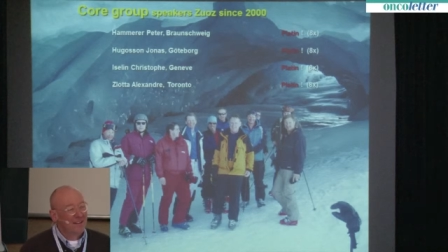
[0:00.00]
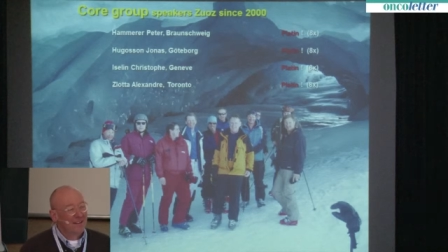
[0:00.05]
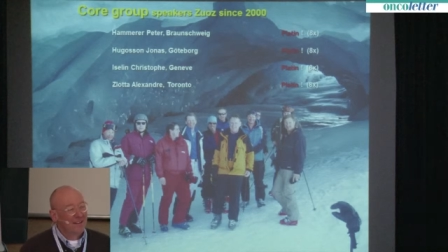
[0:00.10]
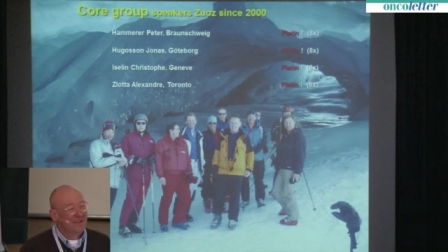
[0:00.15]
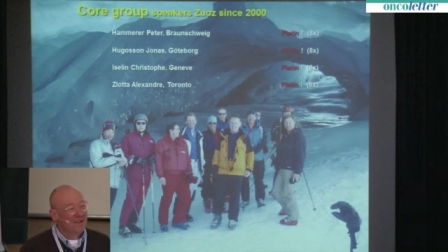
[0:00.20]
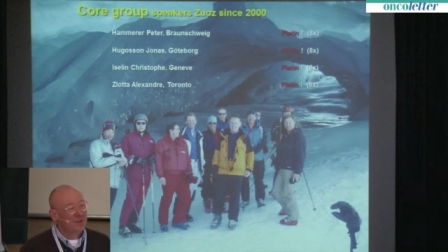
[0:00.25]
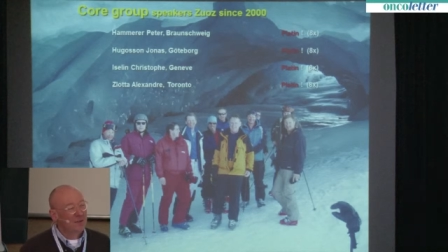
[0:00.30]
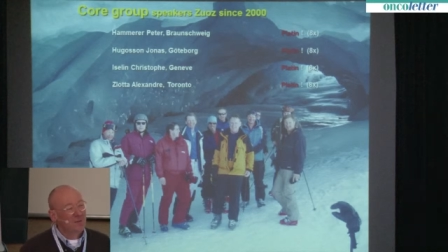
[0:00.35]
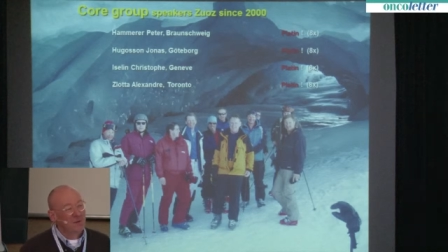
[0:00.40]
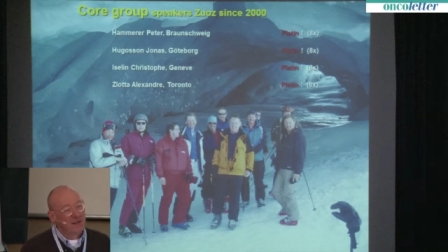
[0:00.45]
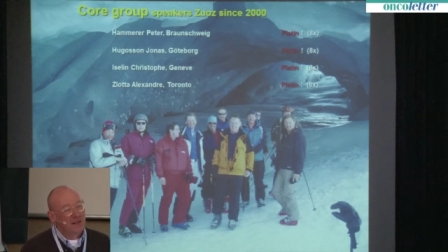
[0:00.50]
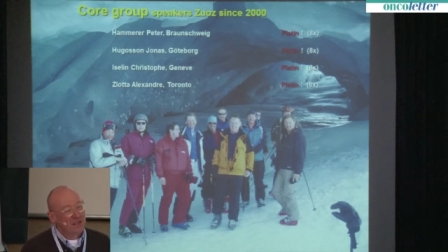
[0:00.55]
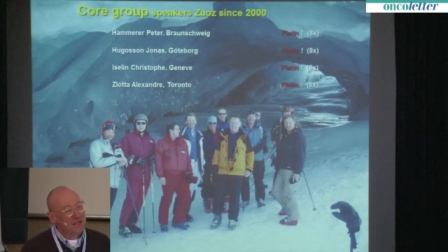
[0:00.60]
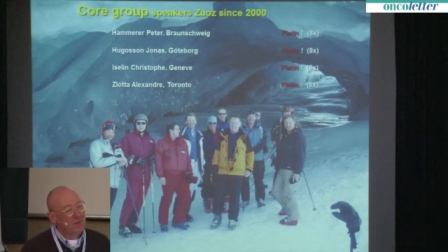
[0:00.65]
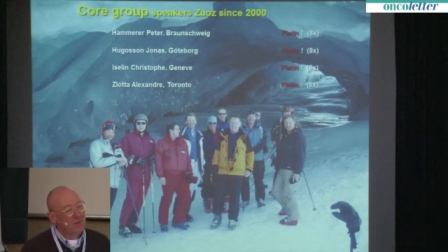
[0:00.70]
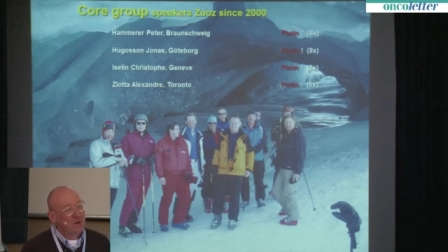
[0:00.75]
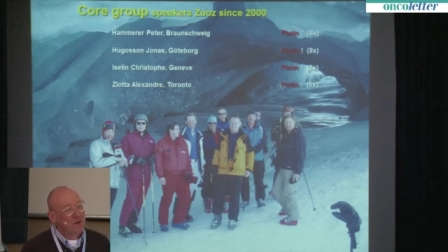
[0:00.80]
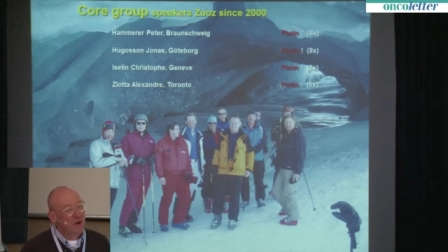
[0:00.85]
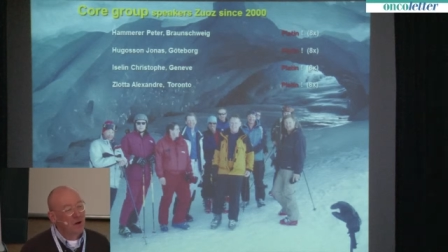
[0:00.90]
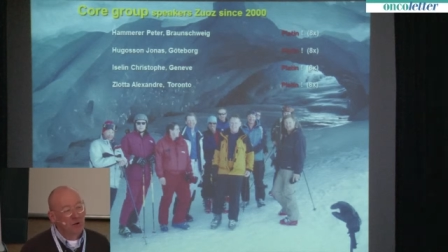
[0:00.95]
this
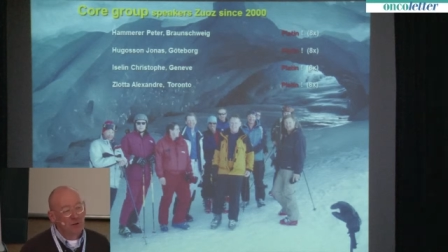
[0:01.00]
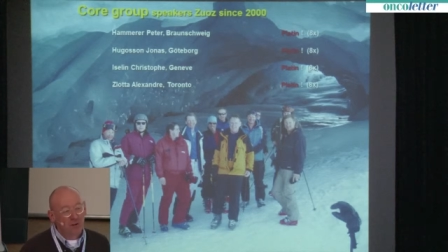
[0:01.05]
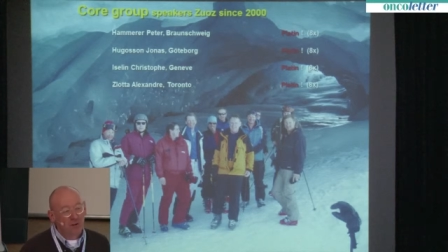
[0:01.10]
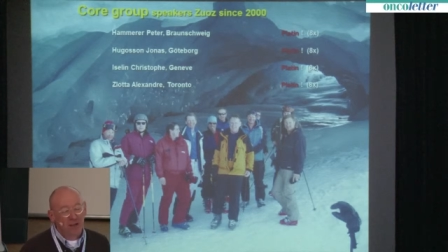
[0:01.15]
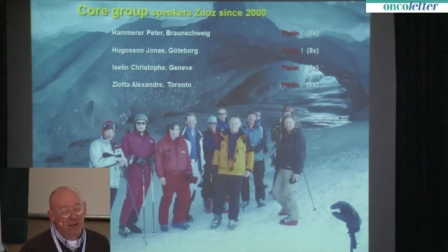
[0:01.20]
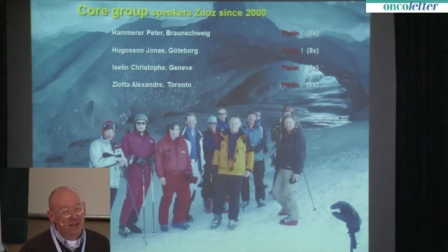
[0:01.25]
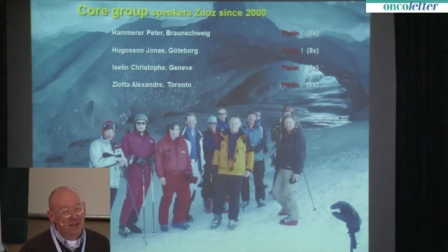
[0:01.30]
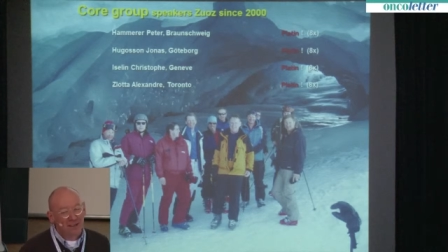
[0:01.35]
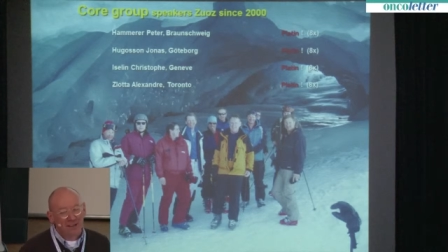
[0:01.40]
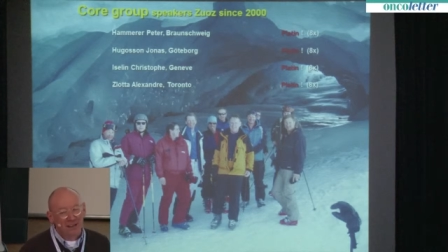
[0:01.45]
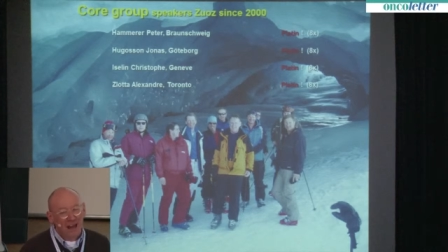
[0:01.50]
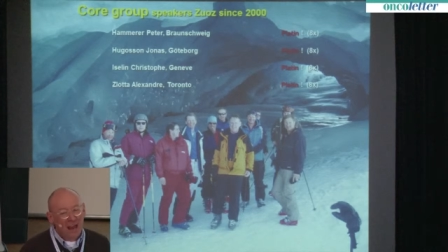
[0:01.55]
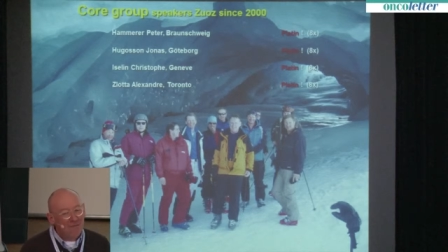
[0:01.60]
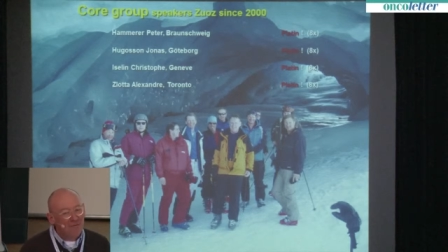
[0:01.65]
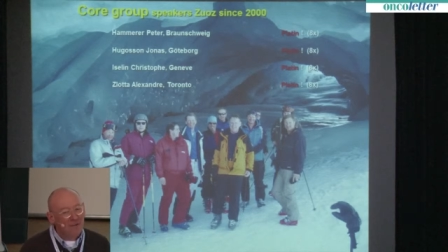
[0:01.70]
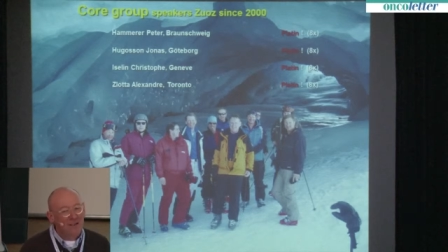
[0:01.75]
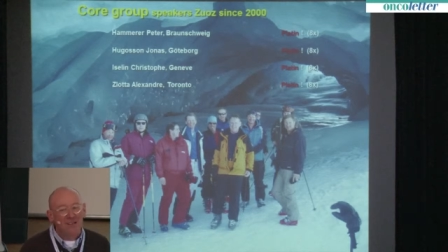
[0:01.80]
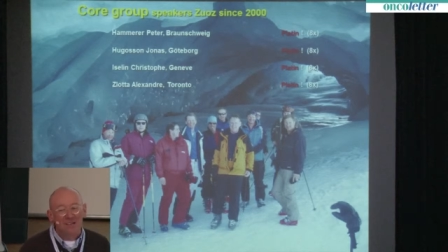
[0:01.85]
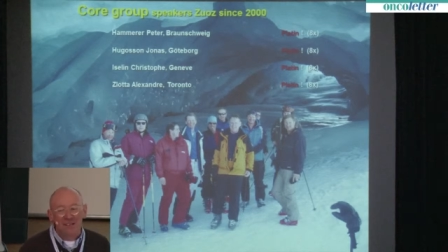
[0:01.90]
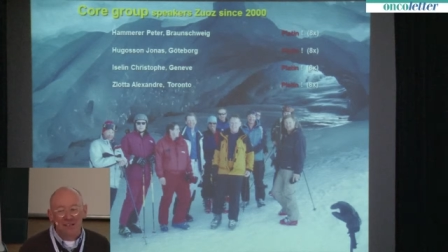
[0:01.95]
means we were looking in
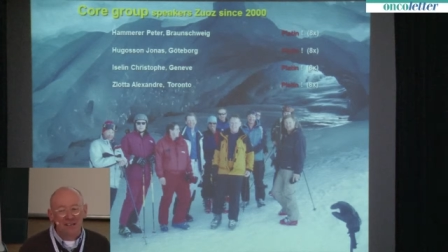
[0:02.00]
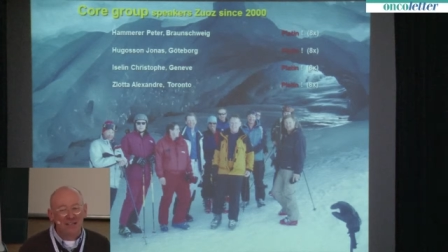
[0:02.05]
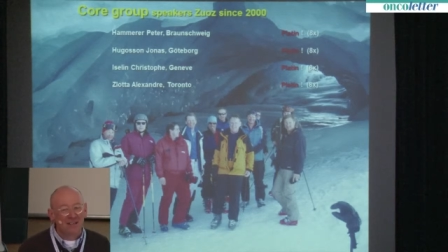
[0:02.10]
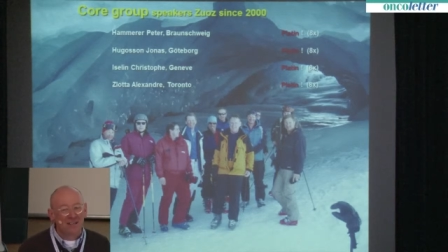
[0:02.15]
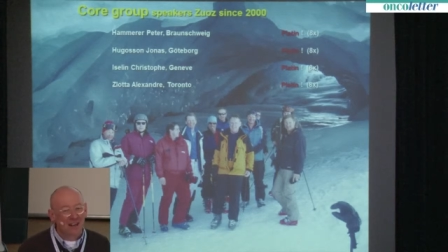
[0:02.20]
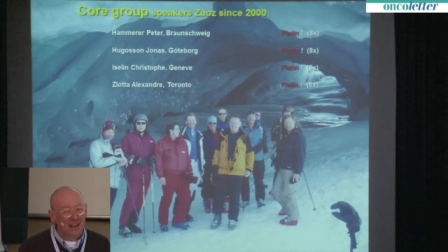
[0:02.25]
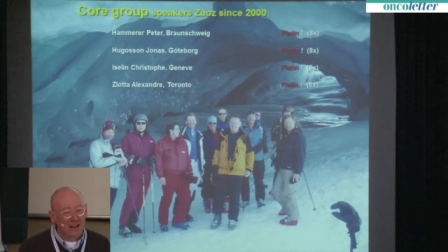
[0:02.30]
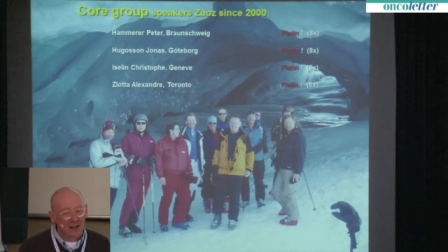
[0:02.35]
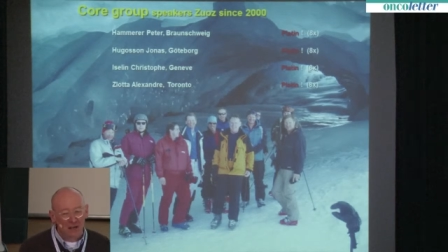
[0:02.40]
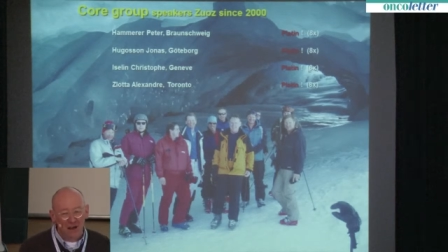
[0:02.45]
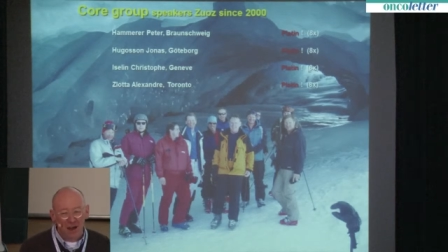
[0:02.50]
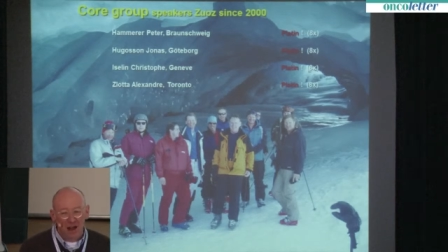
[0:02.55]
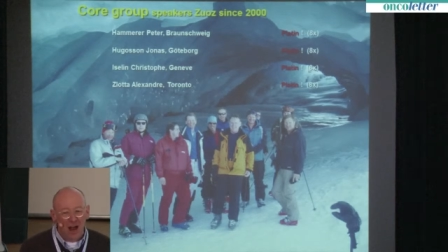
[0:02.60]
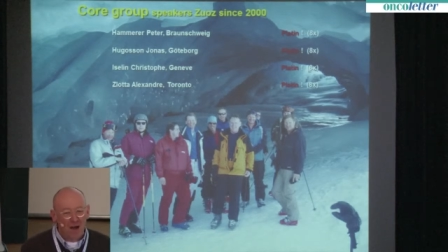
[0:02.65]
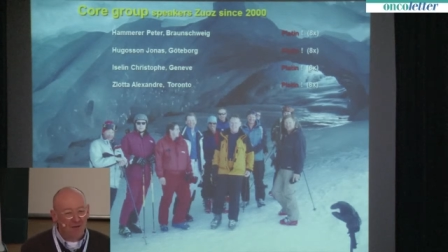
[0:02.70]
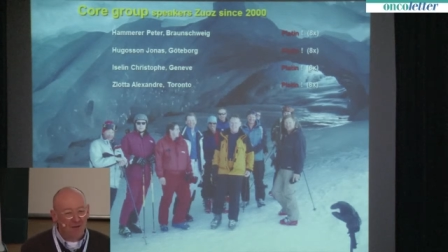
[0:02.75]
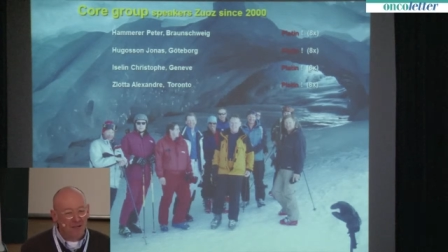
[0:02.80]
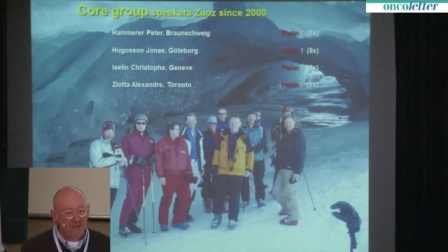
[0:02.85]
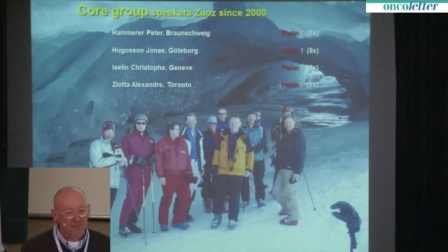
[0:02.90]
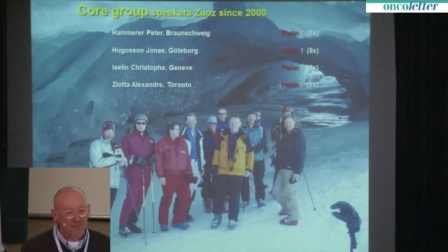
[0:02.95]
every detail
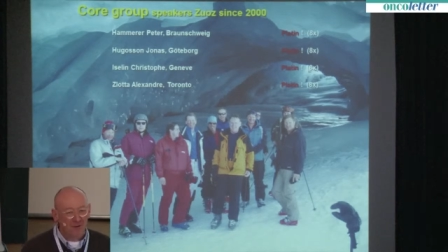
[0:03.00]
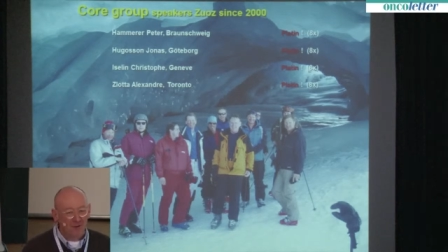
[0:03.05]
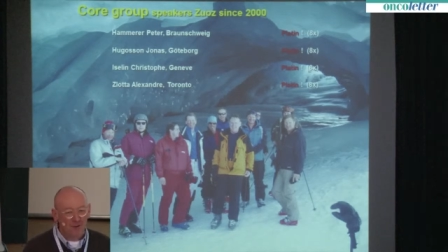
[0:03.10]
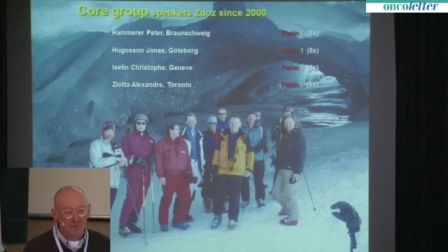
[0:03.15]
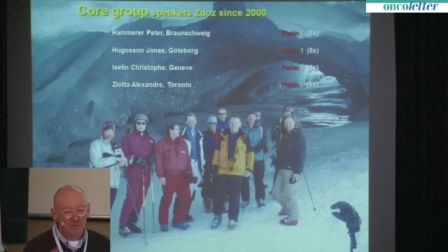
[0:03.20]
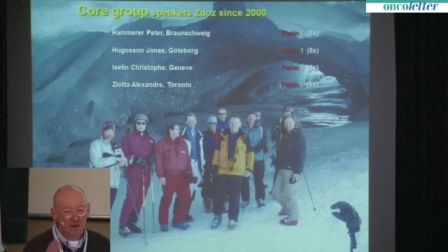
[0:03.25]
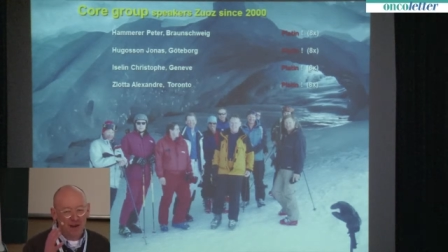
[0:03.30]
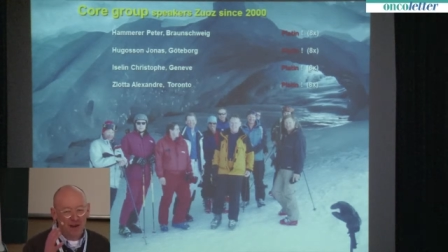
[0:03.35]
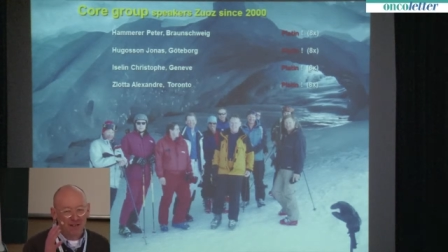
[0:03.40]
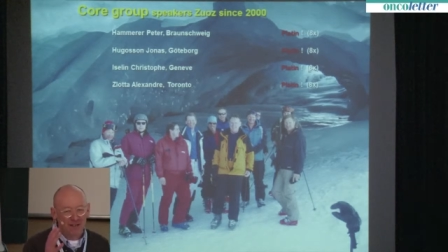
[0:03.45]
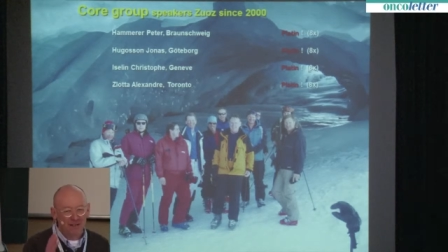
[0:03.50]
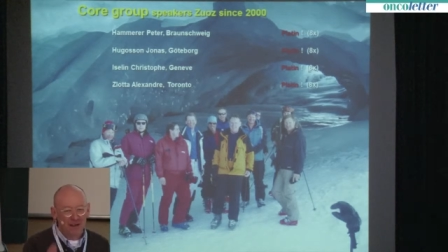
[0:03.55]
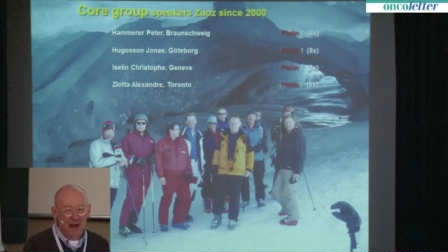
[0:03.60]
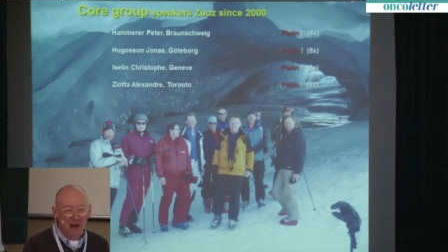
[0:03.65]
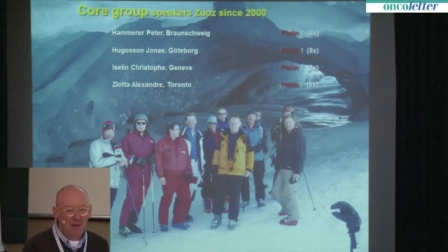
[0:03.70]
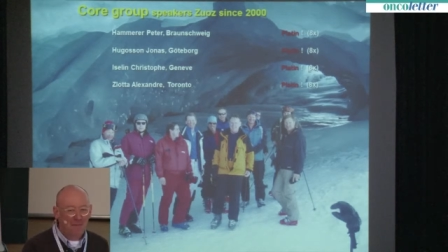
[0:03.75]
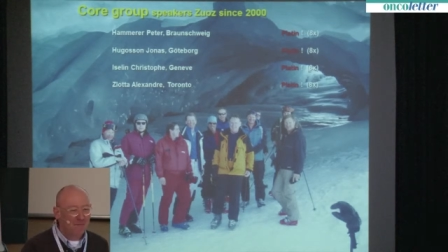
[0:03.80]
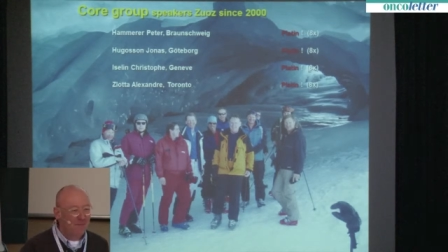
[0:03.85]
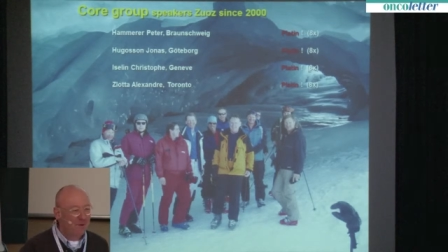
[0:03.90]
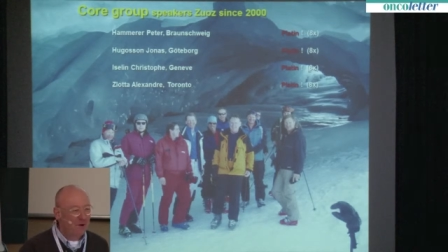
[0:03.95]
how it was made in
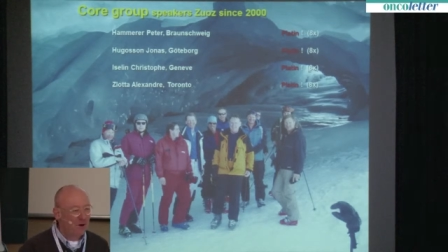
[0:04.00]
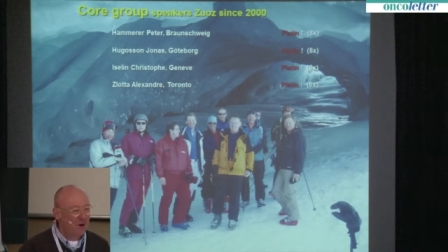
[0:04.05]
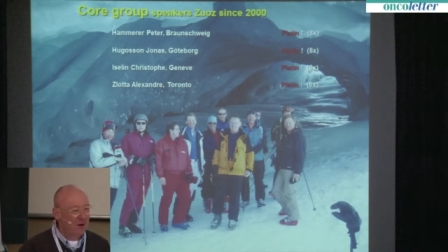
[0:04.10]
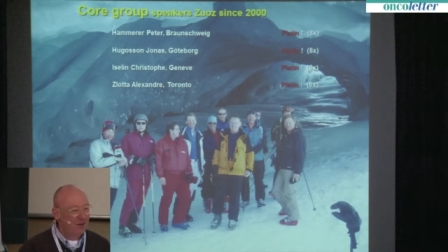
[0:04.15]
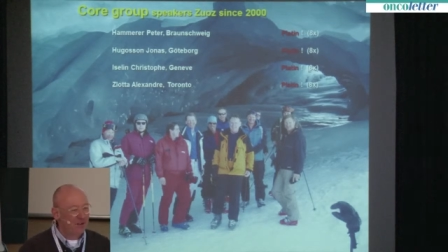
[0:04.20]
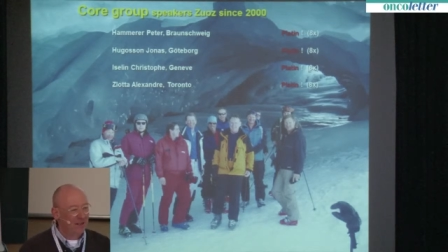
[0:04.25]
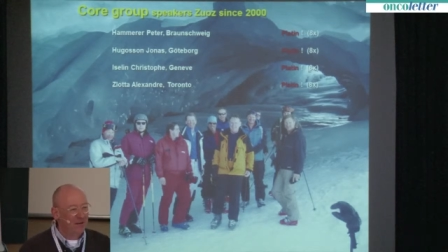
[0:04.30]
Hamburg,